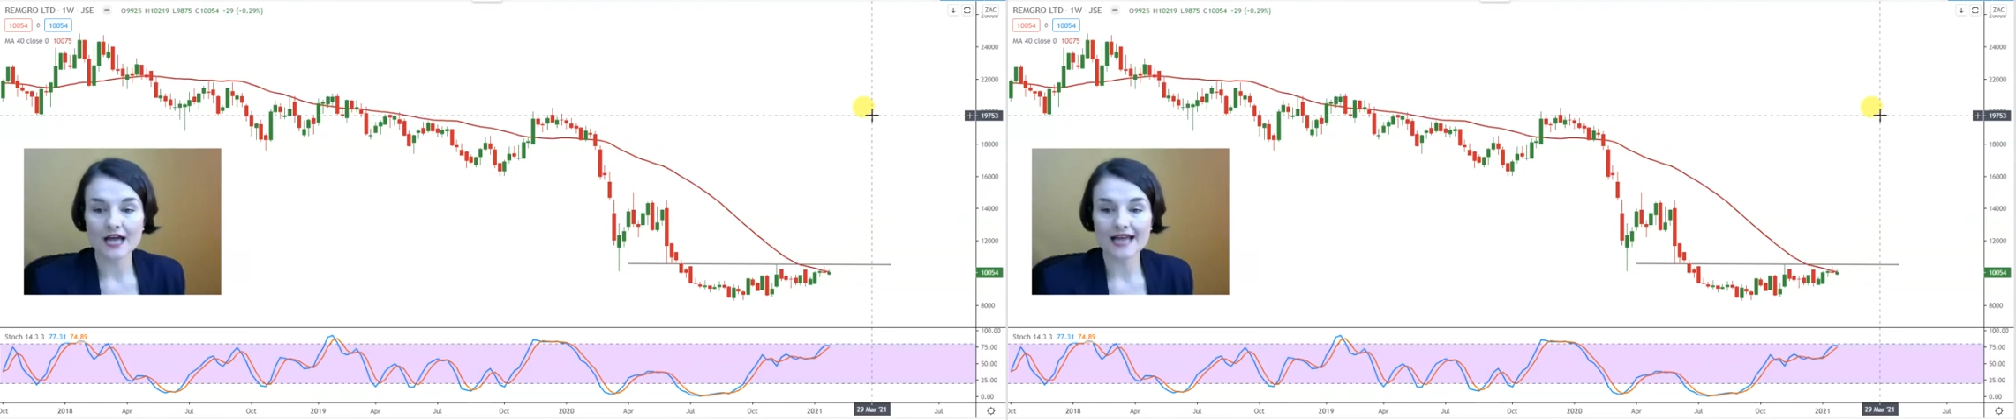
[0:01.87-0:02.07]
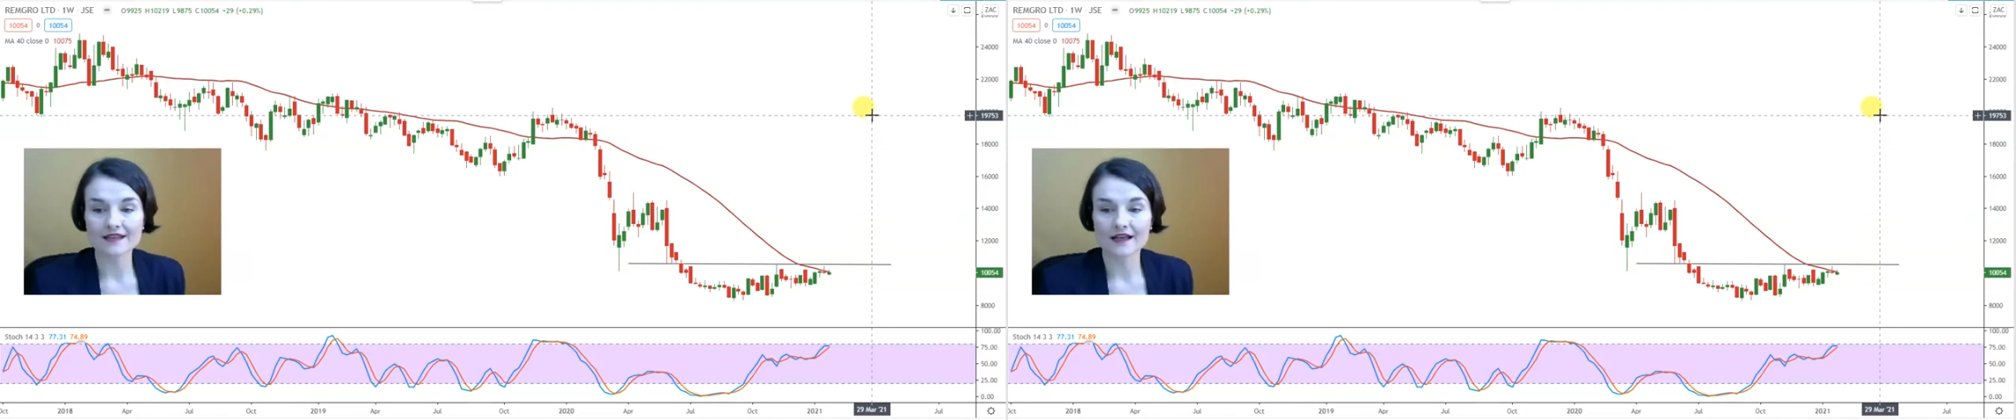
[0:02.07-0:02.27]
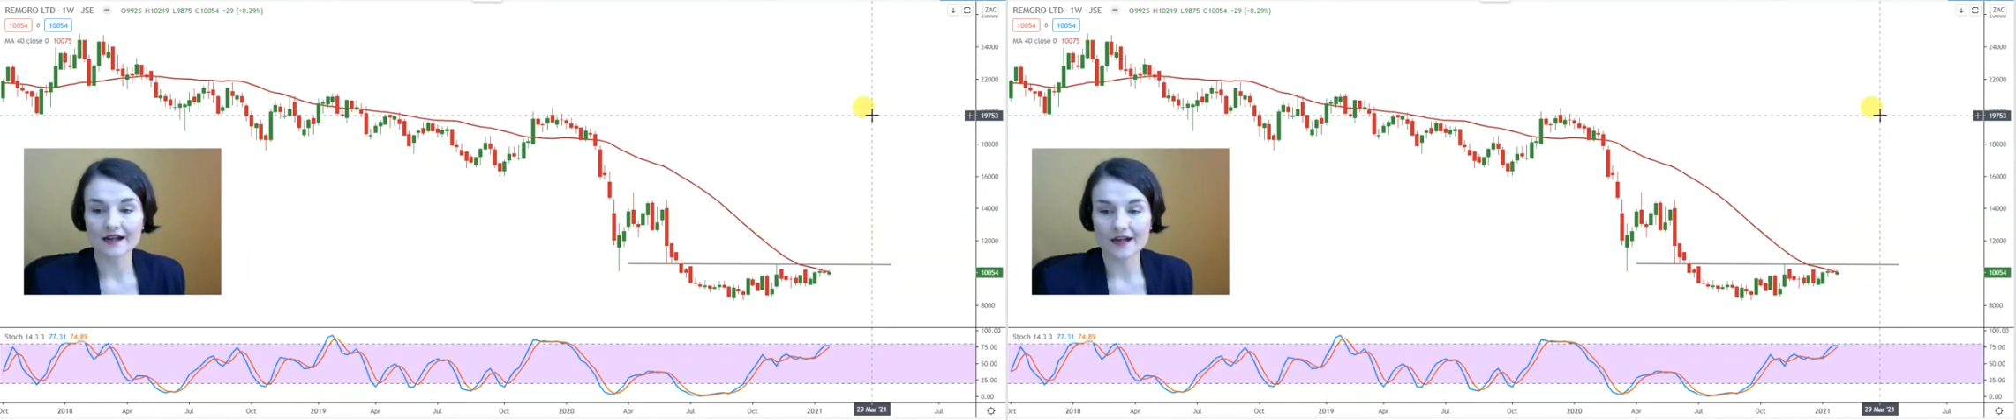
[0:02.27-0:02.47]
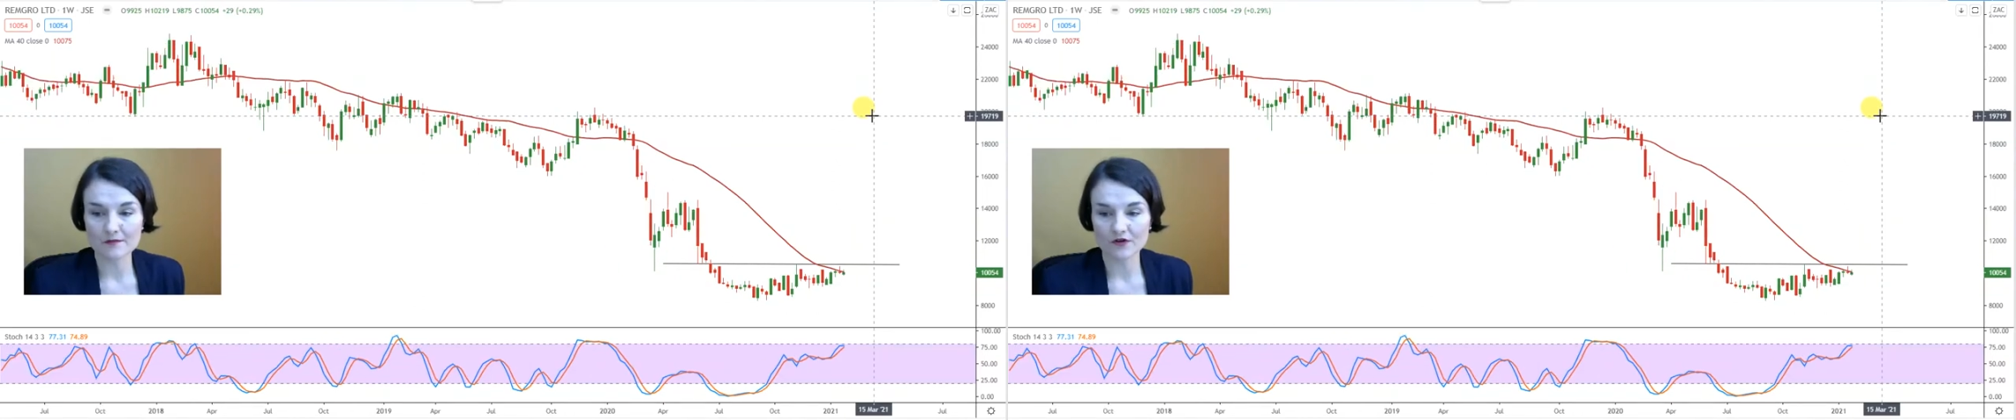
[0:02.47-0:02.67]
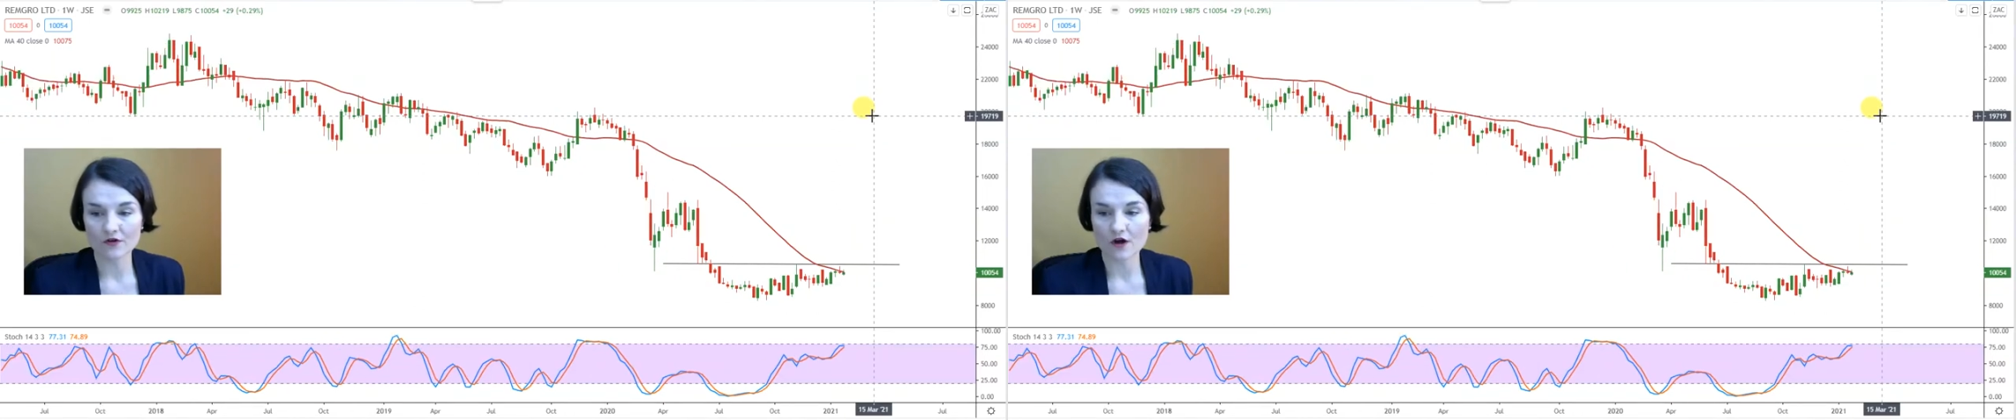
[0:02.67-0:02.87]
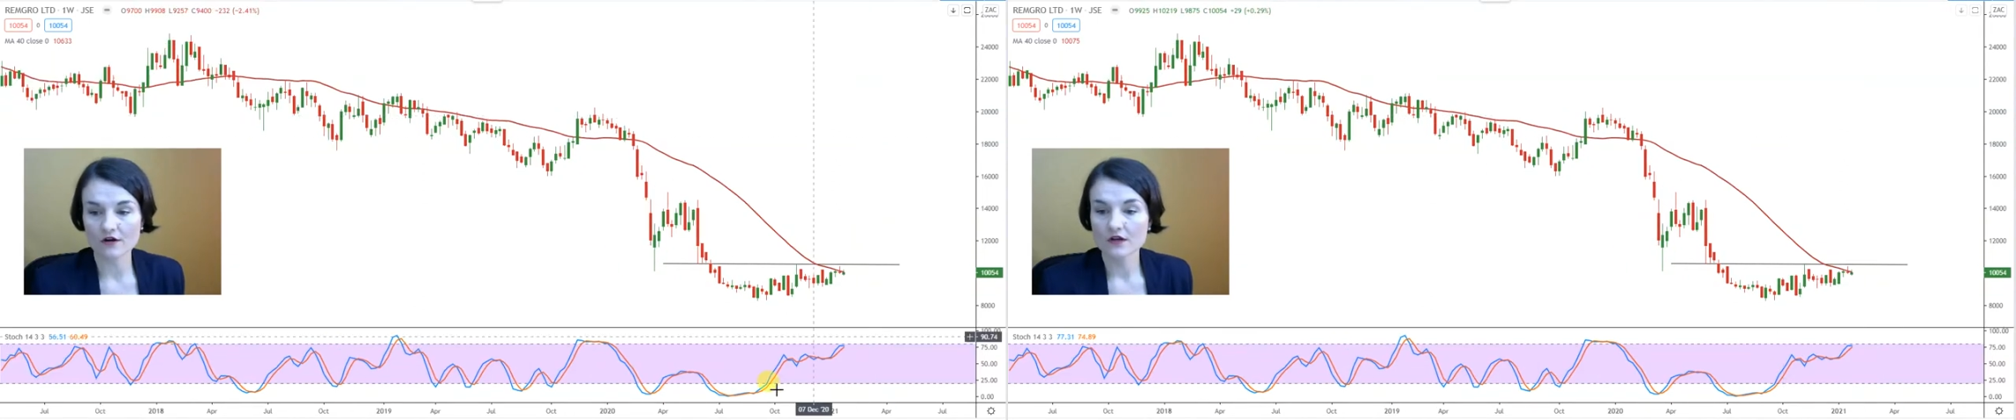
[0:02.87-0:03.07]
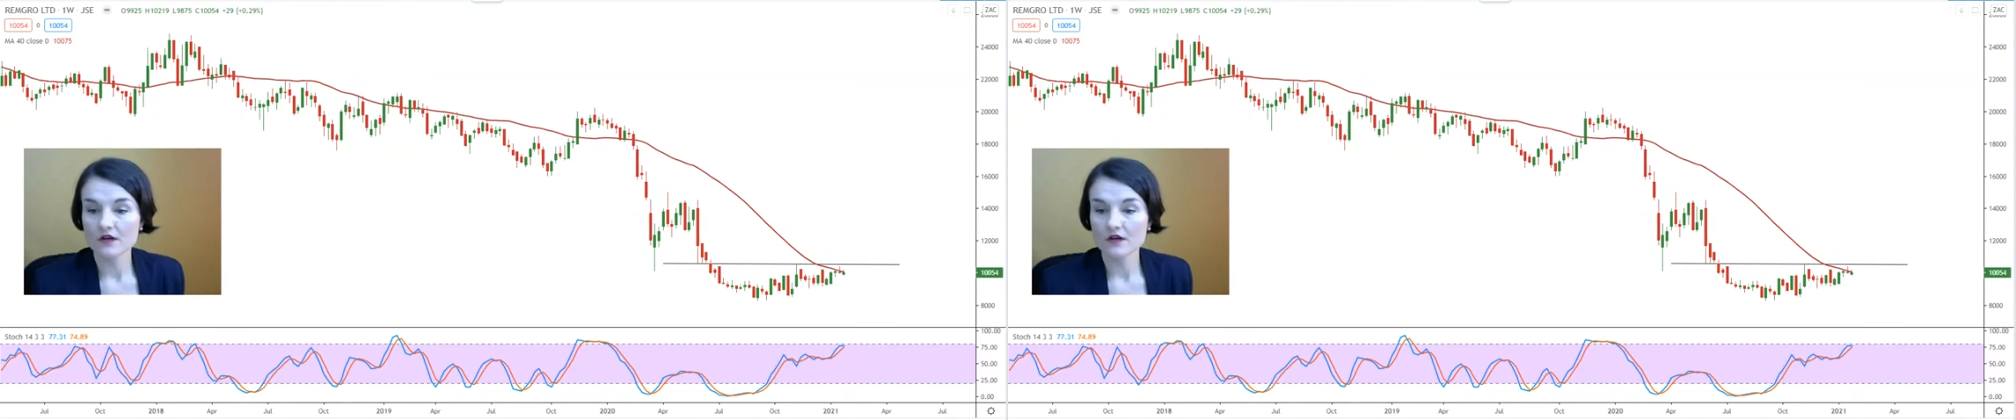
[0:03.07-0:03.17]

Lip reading: at Remgro.